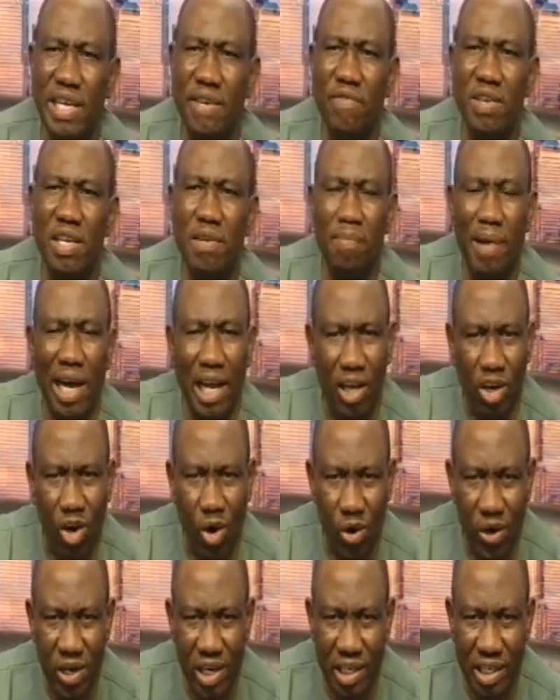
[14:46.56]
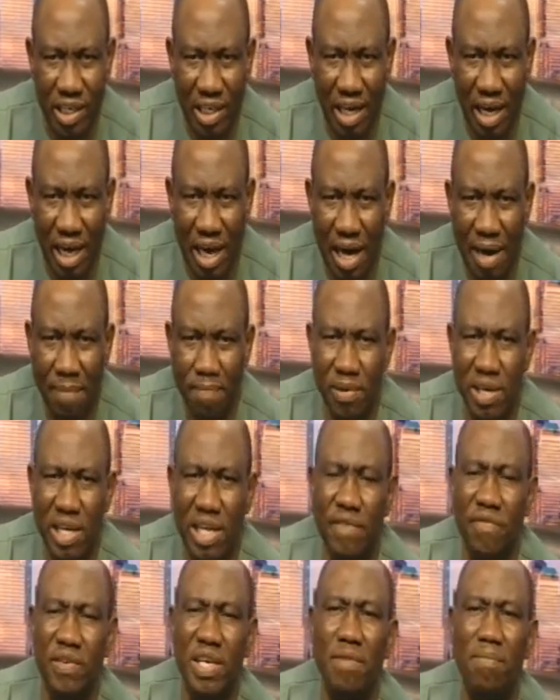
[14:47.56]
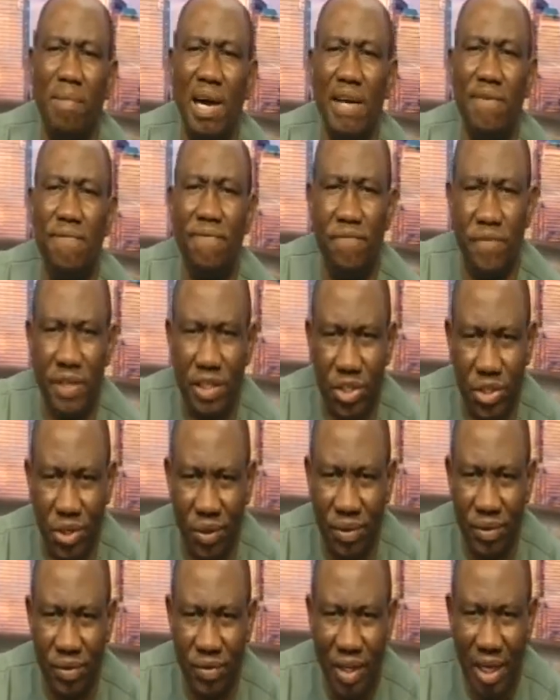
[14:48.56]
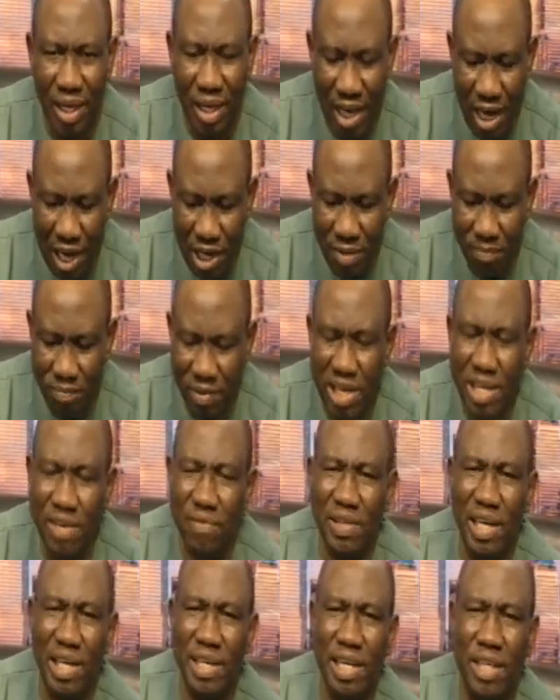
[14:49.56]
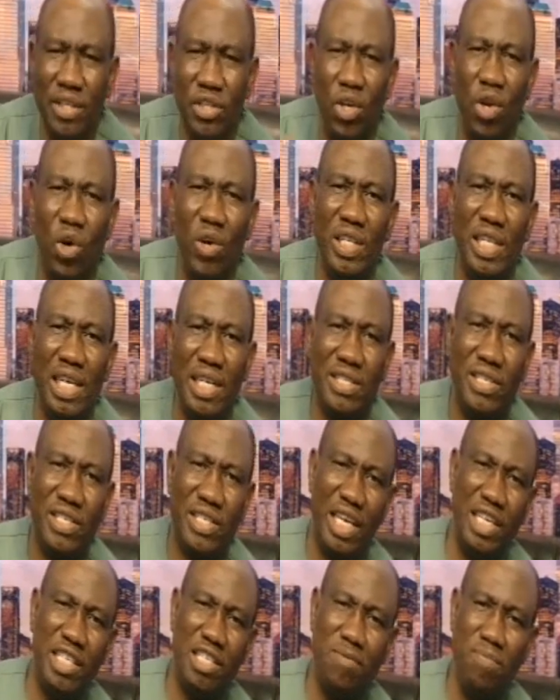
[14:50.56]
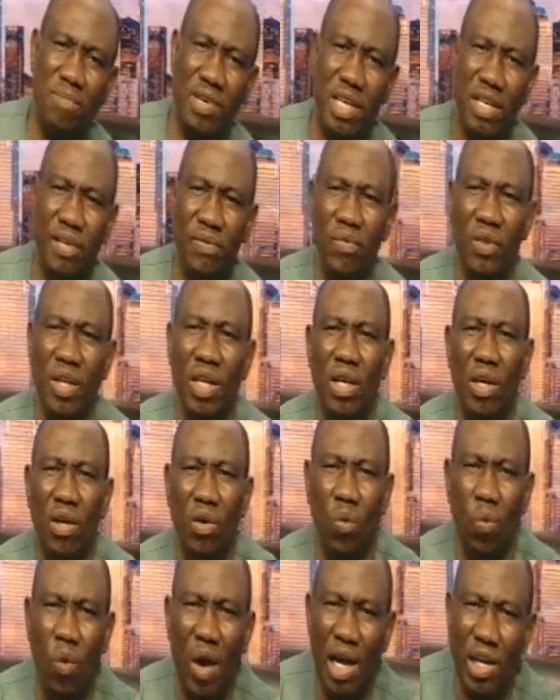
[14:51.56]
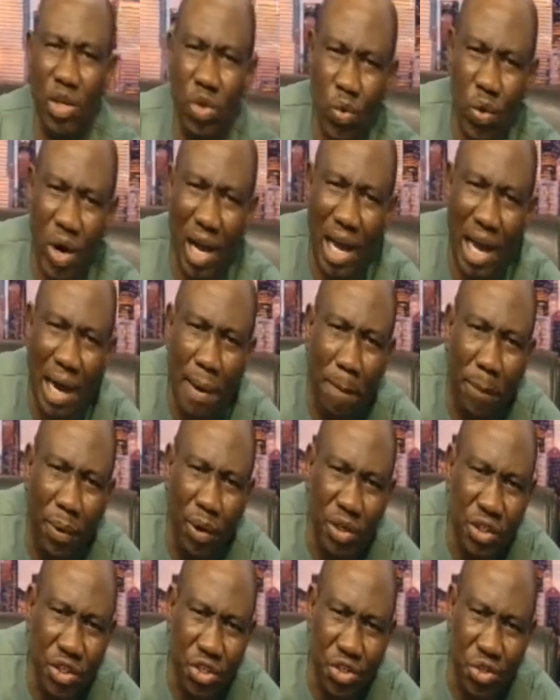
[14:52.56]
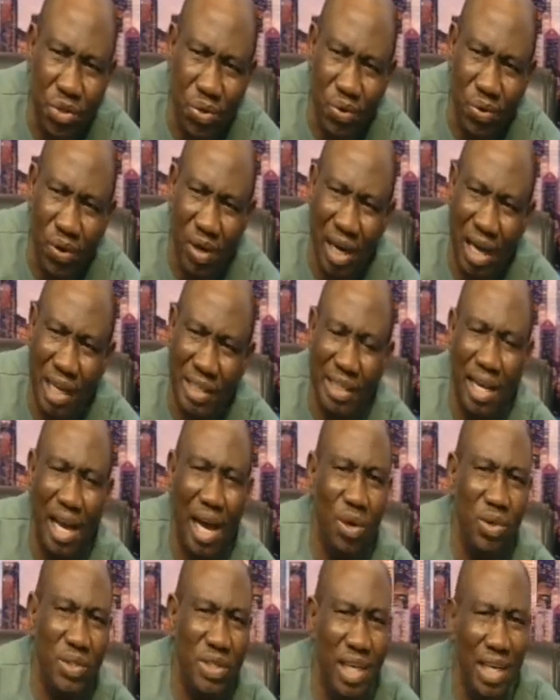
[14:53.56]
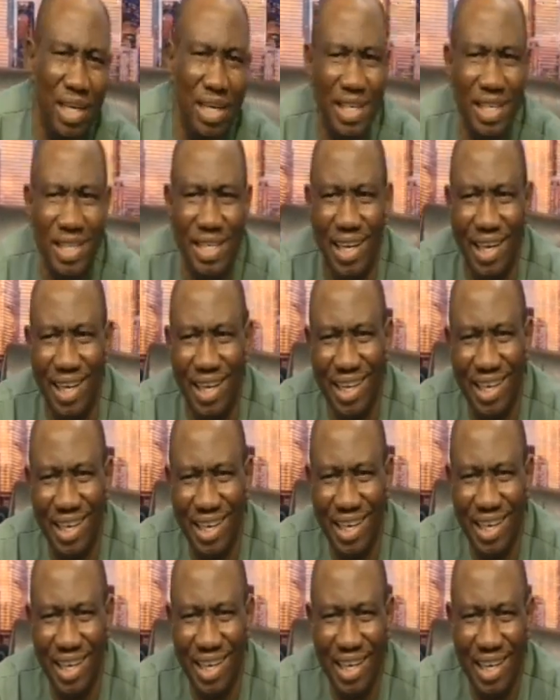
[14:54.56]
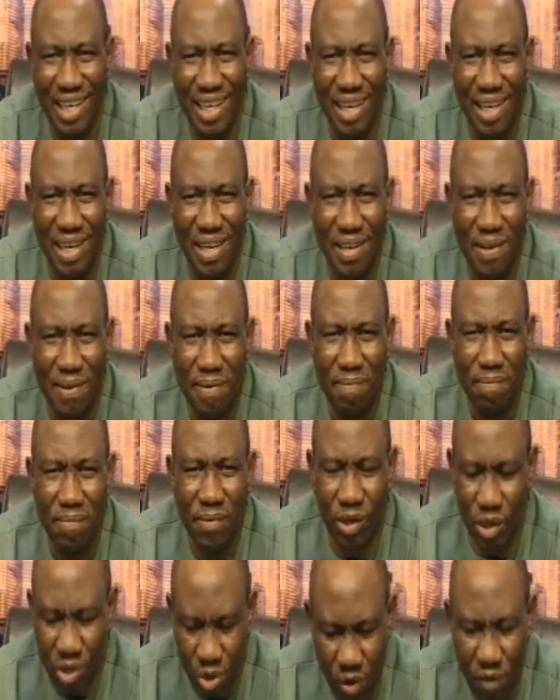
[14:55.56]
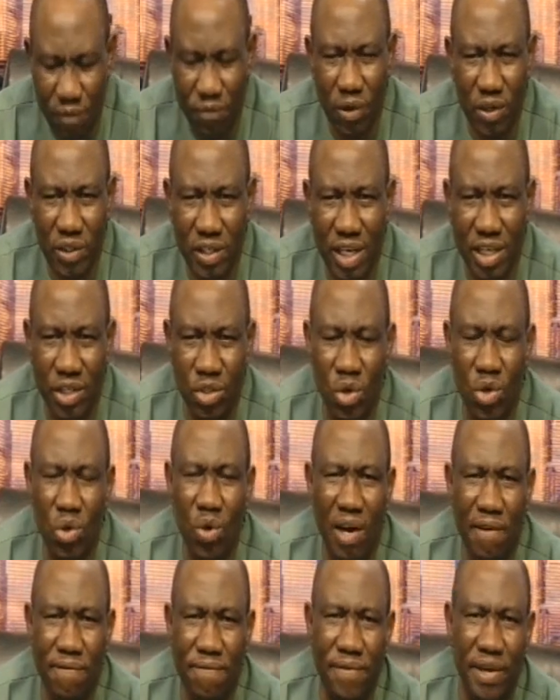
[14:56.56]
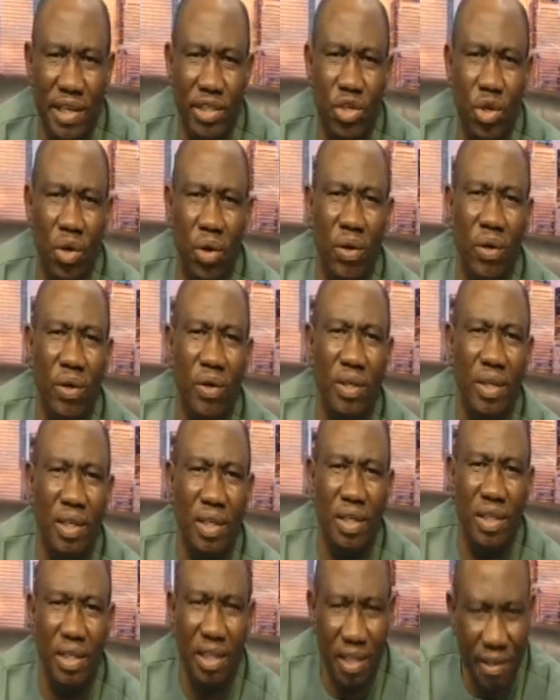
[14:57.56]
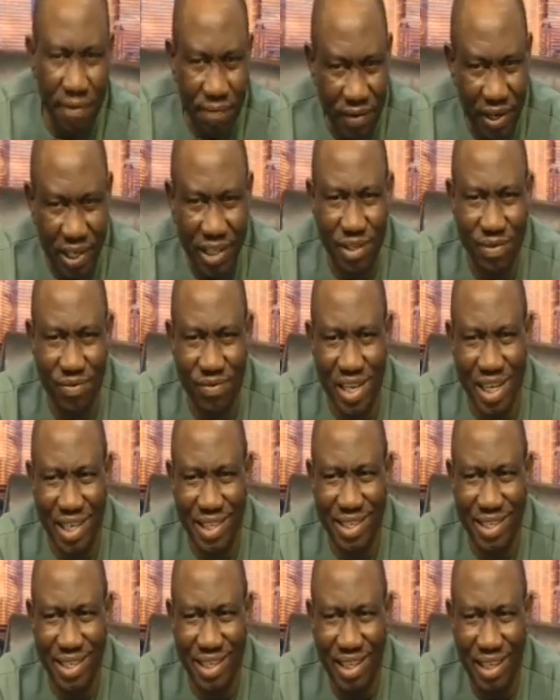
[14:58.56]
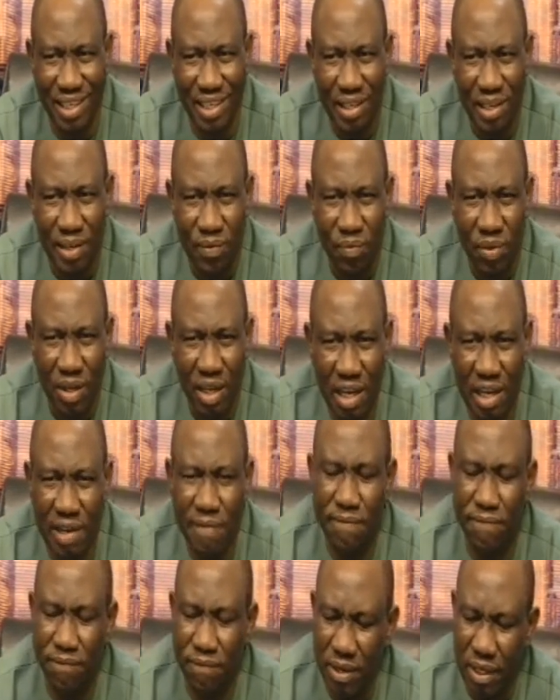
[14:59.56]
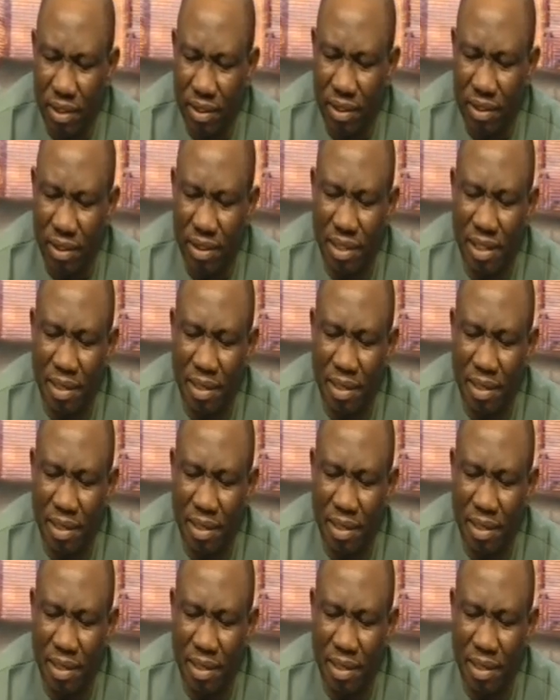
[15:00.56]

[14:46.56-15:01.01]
in my calling and believe in my vision and you believe that it's God that sent me, why do I appoint you as a house cell leader? Because obviously it's going to affect your effectiveness. If the